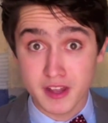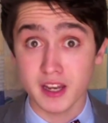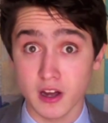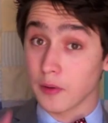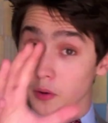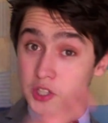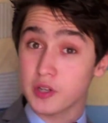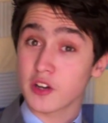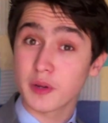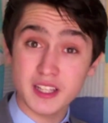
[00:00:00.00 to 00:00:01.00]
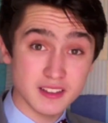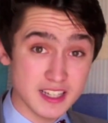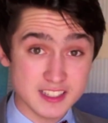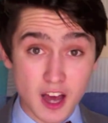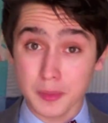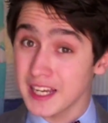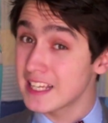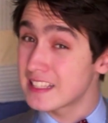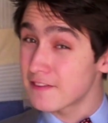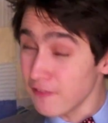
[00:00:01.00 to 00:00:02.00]
video. I'm going to try to read these
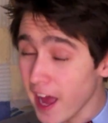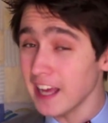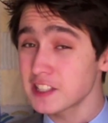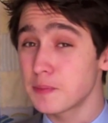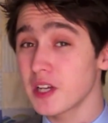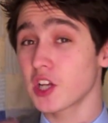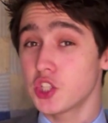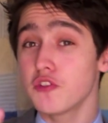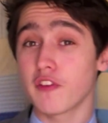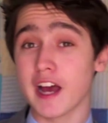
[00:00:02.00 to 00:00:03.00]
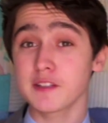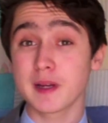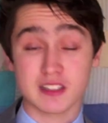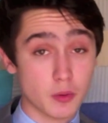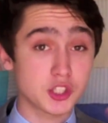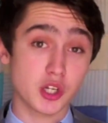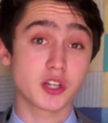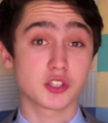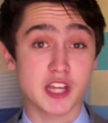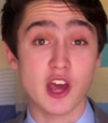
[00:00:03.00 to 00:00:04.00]
nominees fast, but not too fast, because I want you to
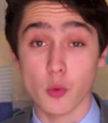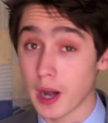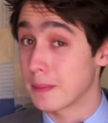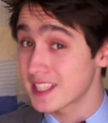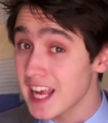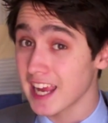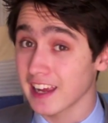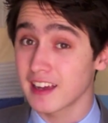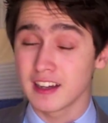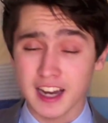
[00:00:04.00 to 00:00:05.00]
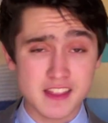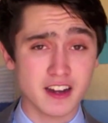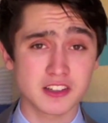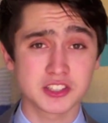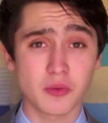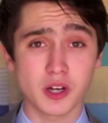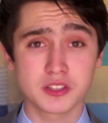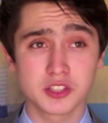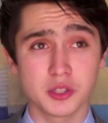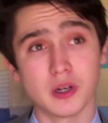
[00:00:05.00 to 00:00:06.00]
understand what I'm saying, and then I also want
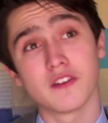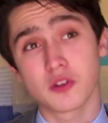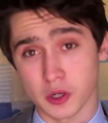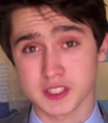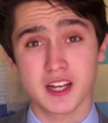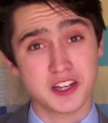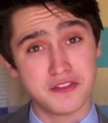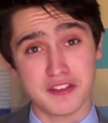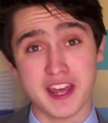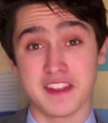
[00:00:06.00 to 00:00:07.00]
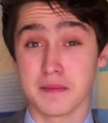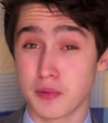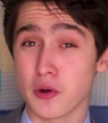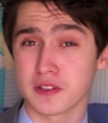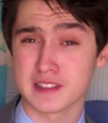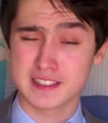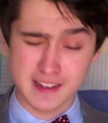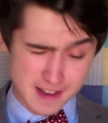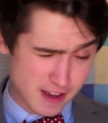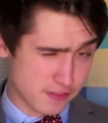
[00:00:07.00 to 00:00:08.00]
to, of course, convey the importance
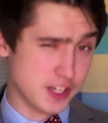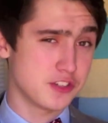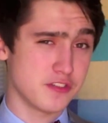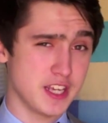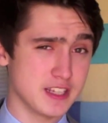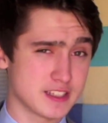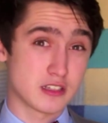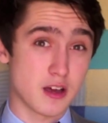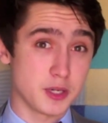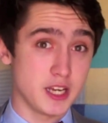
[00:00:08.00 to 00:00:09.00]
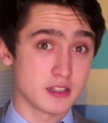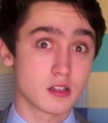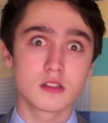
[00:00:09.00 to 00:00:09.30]
of each of these nominees.